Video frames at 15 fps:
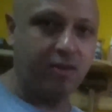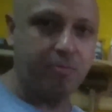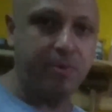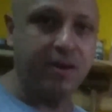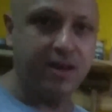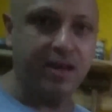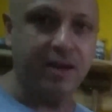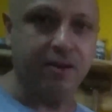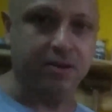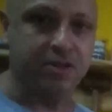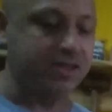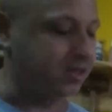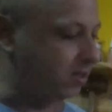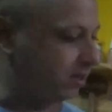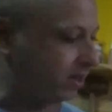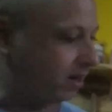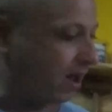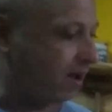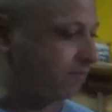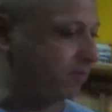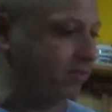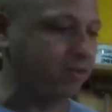it's been years still, and I
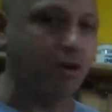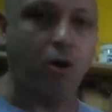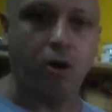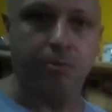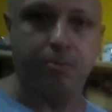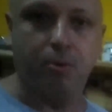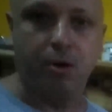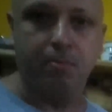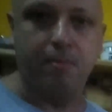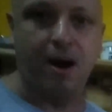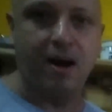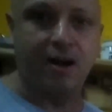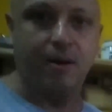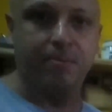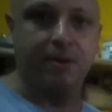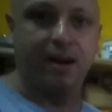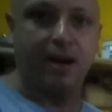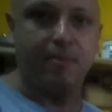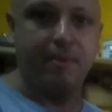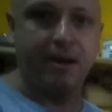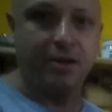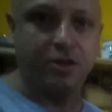have this cardboard mock-up that
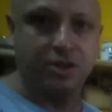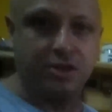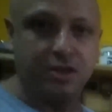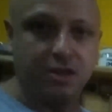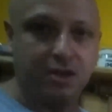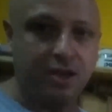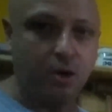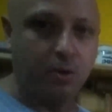I made just to,